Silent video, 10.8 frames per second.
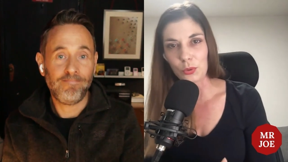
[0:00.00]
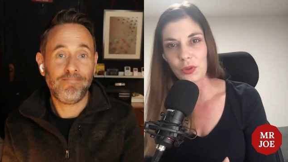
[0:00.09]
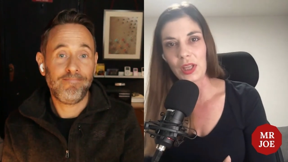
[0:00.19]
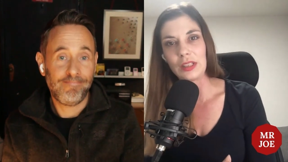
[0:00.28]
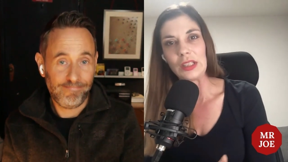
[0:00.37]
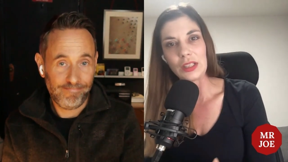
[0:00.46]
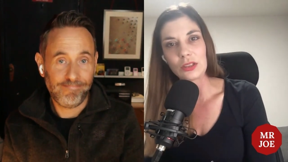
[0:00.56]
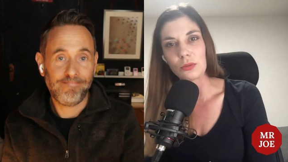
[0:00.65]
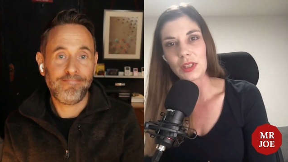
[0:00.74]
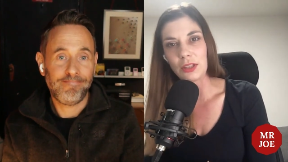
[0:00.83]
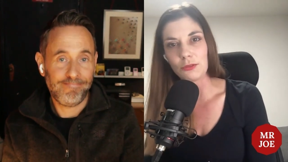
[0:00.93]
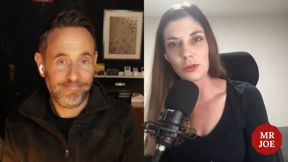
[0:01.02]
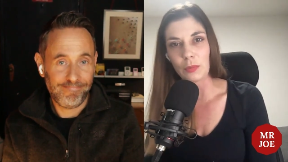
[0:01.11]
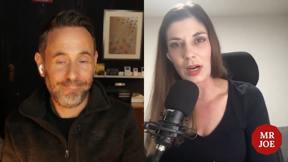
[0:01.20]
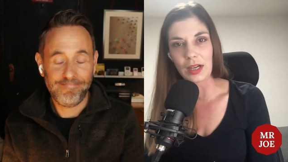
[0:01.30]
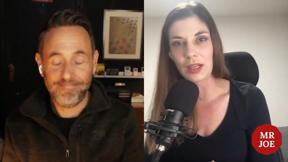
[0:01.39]
Speaker 1: who then need to leave the
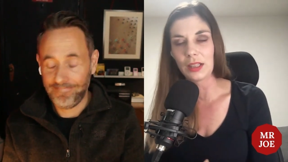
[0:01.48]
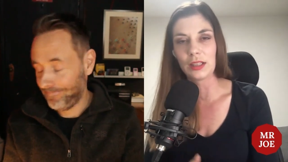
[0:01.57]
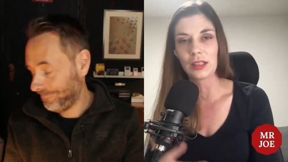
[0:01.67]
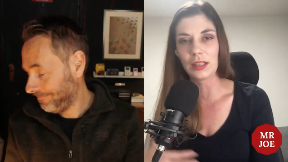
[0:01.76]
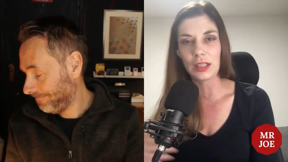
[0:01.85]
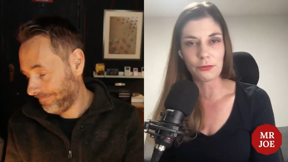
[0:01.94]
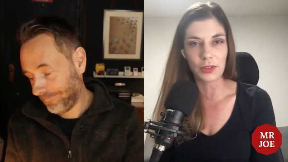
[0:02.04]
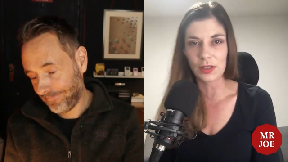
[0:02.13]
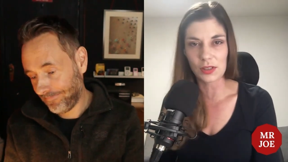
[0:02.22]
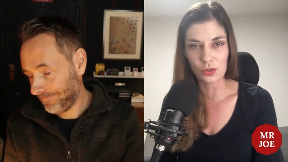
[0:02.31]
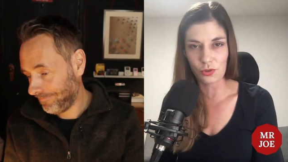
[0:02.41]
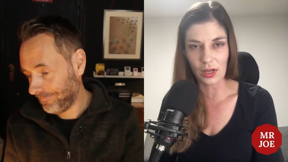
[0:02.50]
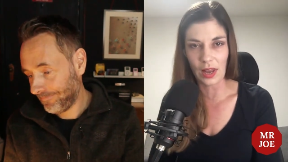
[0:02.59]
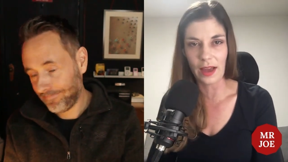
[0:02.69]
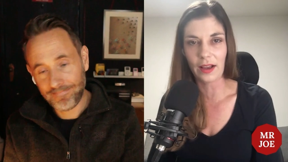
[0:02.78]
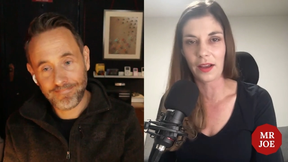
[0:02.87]
market and live in Sri
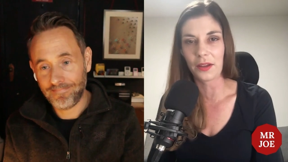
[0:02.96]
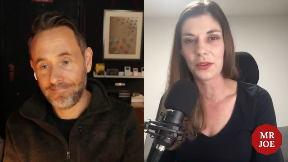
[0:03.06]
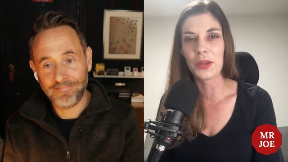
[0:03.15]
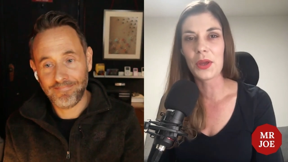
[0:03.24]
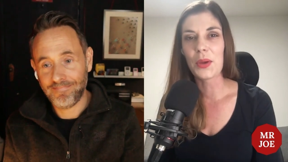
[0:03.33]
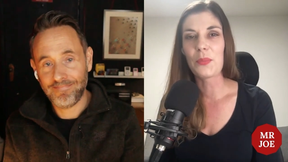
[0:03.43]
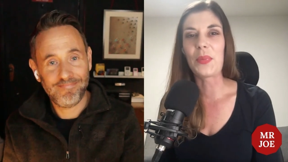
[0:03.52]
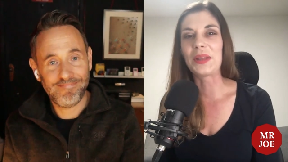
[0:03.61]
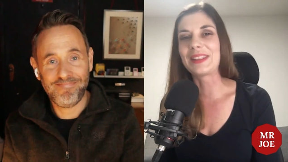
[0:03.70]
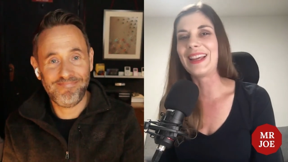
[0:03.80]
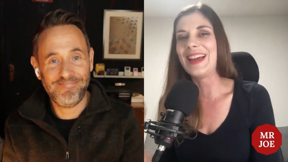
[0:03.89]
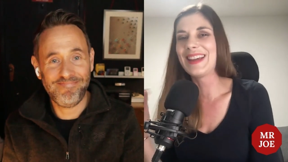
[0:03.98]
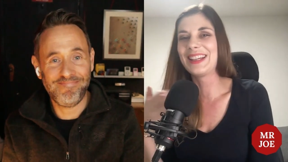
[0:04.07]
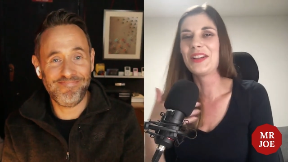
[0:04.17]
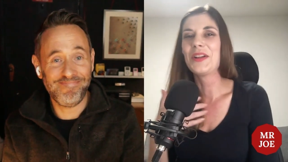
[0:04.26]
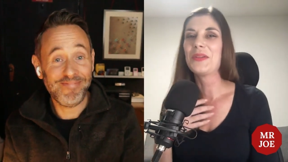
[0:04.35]
Lanka. But
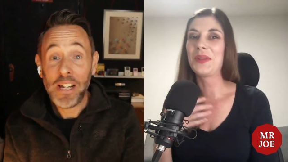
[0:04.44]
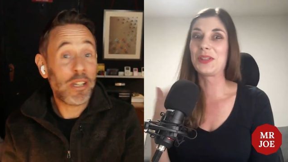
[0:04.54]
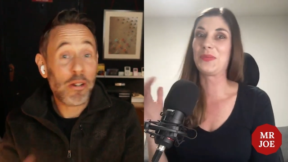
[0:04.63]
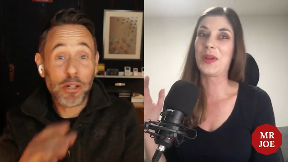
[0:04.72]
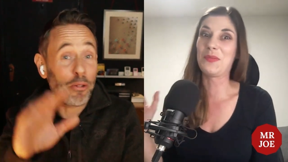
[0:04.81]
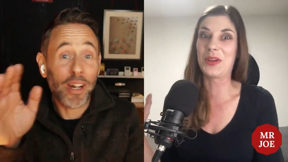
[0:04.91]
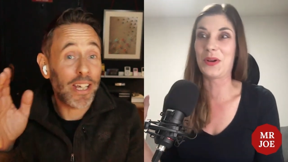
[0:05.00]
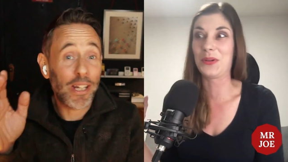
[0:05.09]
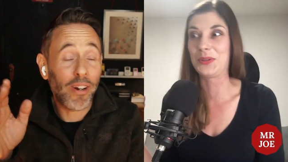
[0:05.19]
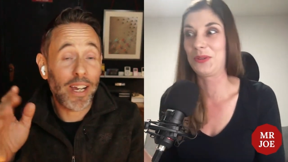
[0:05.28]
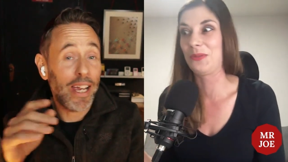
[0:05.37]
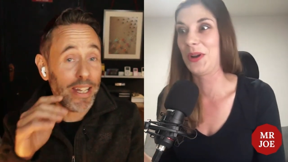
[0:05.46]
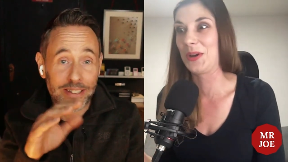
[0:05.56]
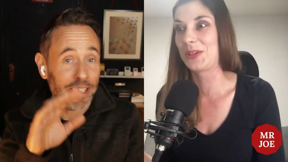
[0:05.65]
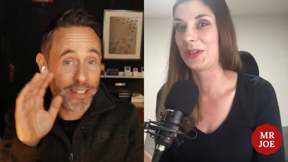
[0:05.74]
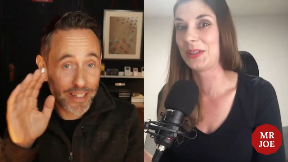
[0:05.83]
no, you're right, you're
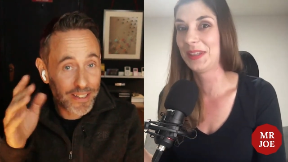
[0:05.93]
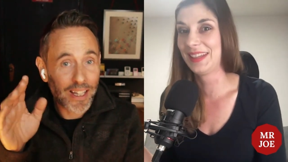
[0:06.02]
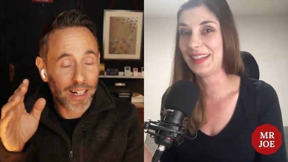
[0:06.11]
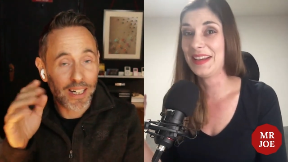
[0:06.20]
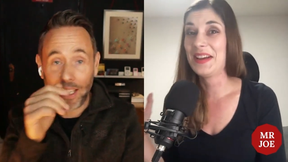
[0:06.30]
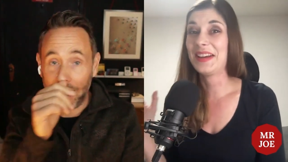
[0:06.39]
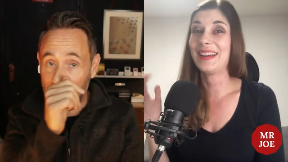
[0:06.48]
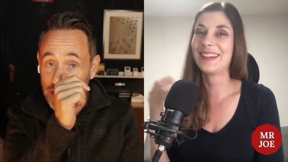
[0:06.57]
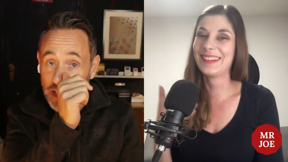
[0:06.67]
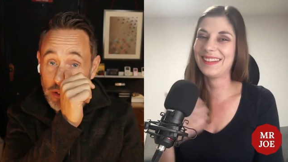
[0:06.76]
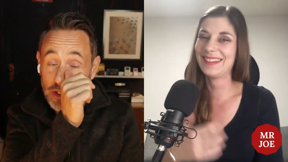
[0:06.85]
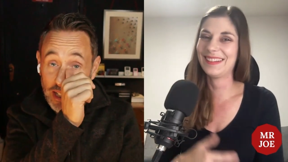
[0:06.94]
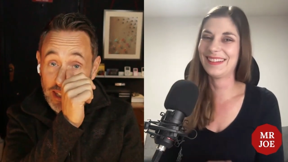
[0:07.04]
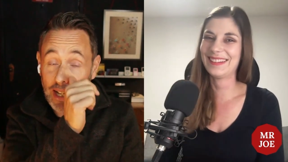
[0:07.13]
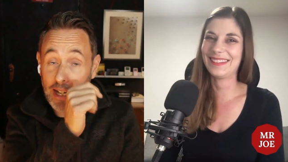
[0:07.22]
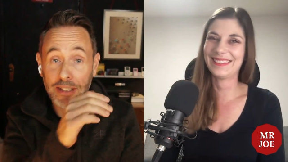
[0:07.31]
right. It's,
Speaker 2: it's, exactly it. Is do you
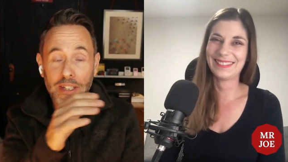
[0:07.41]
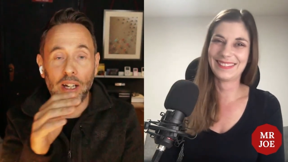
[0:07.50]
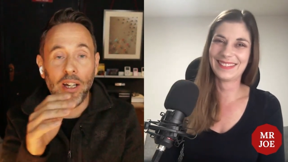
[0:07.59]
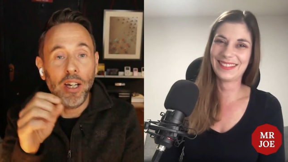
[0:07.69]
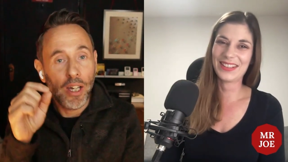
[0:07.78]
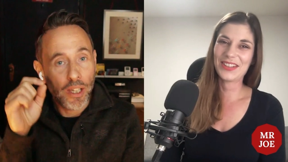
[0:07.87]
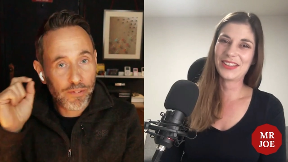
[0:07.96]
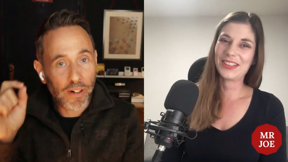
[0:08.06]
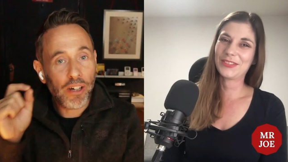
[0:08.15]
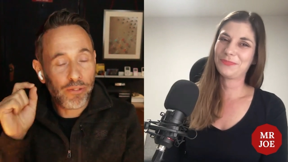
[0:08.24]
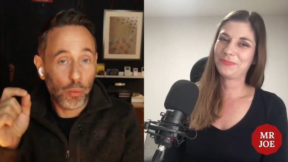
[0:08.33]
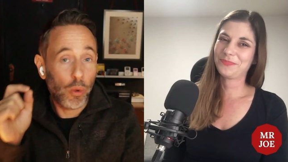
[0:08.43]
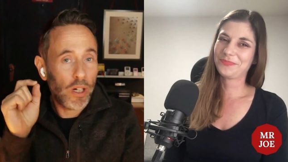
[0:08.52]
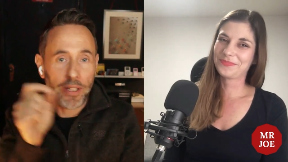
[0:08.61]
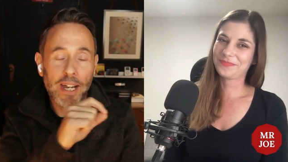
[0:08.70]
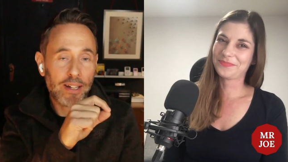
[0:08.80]
see that? Is that the very
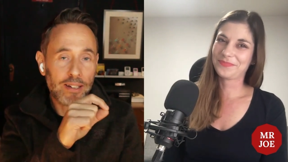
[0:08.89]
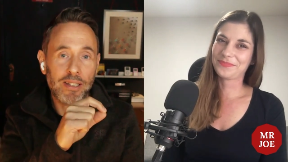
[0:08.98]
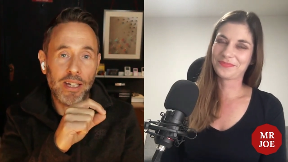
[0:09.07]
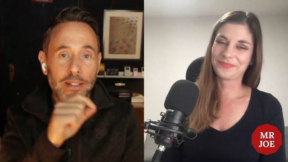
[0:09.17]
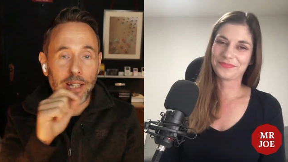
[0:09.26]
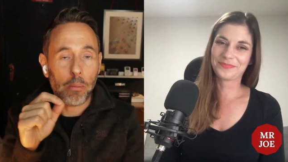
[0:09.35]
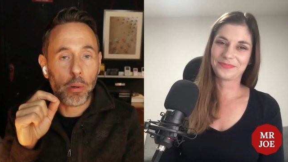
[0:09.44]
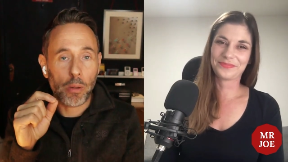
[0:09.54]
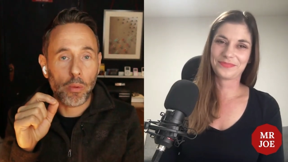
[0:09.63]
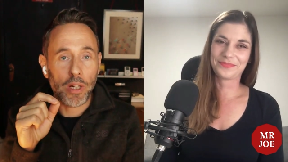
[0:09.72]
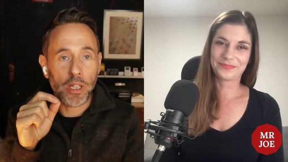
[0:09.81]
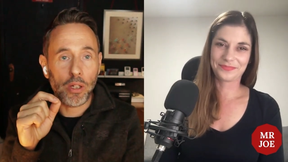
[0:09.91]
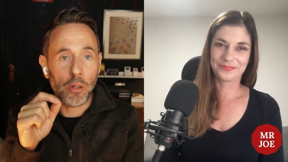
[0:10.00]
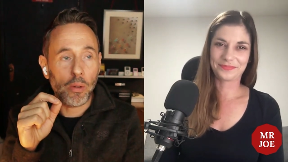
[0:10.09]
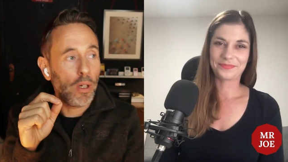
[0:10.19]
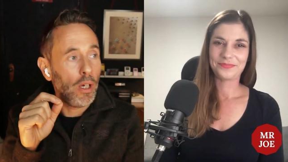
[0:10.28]
word exit is that point where
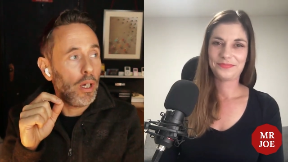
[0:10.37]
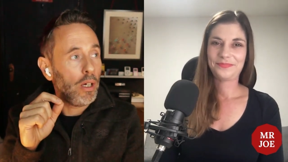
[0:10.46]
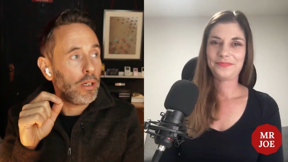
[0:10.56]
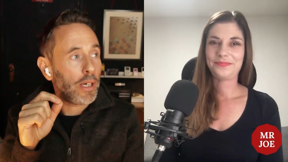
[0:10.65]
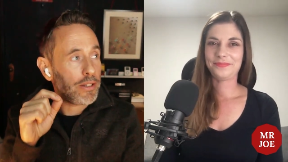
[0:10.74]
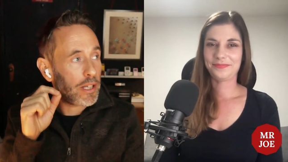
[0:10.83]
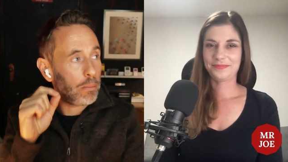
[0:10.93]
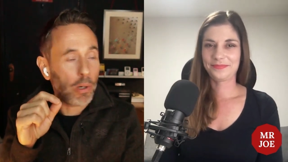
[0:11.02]
you get